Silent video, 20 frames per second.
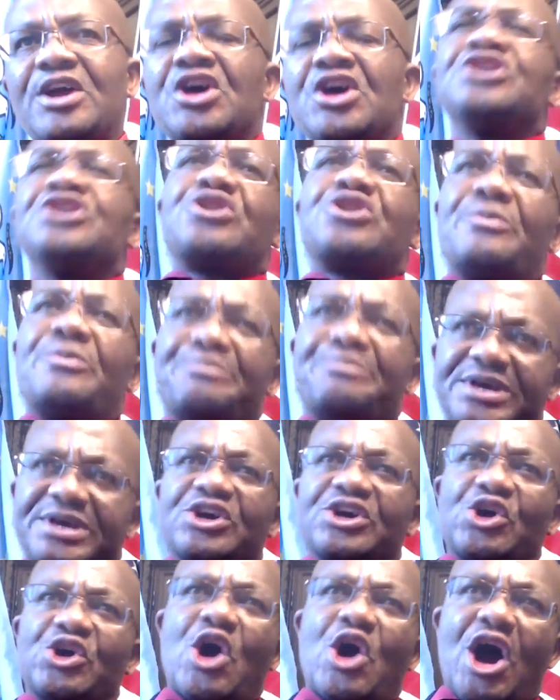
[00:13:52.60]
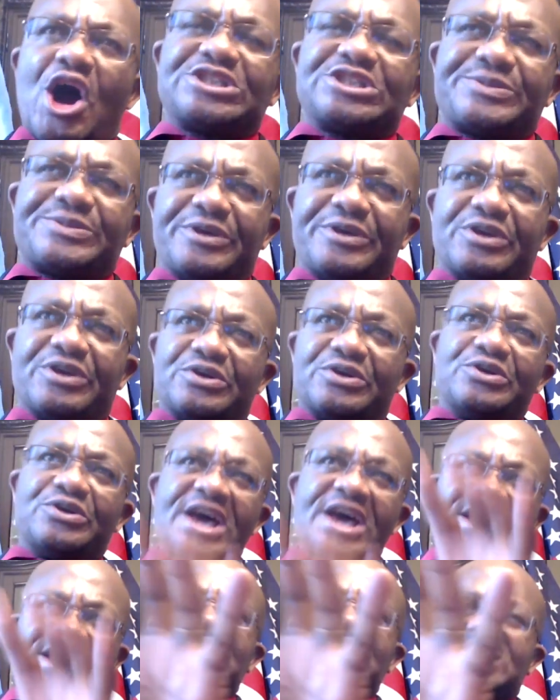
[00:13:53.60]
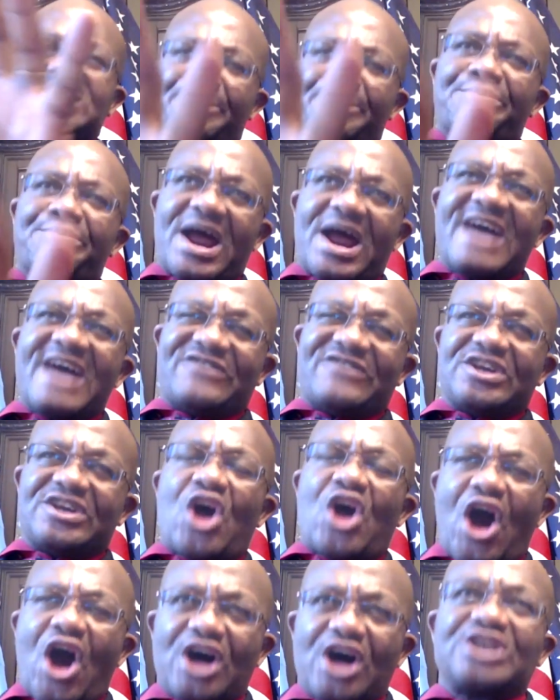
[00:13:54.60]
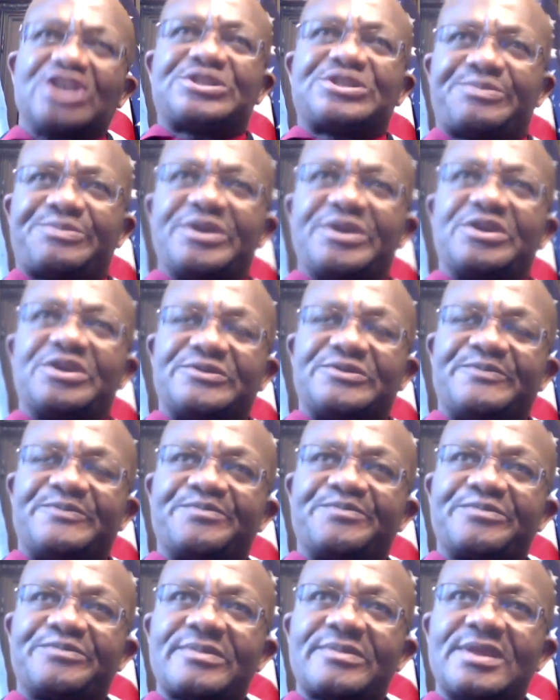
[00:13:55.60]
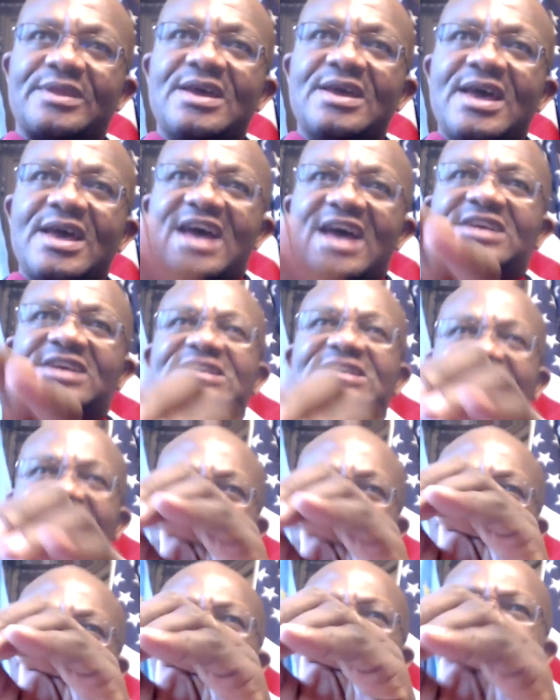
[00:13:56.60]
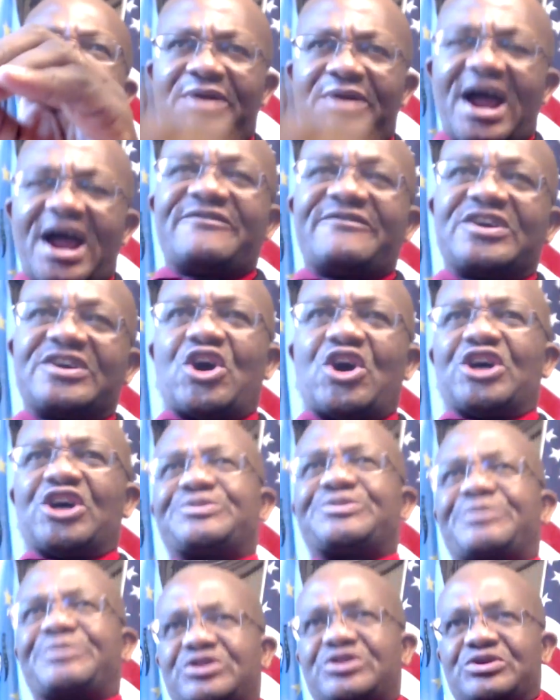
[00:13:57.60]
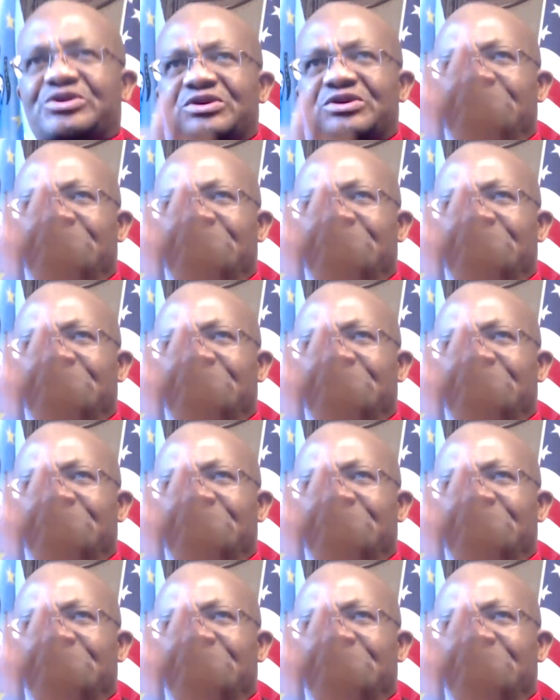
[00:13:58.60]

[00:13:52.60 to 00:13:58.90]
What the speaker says: So Bingo Hospital is a private hospital, and it is a private hospital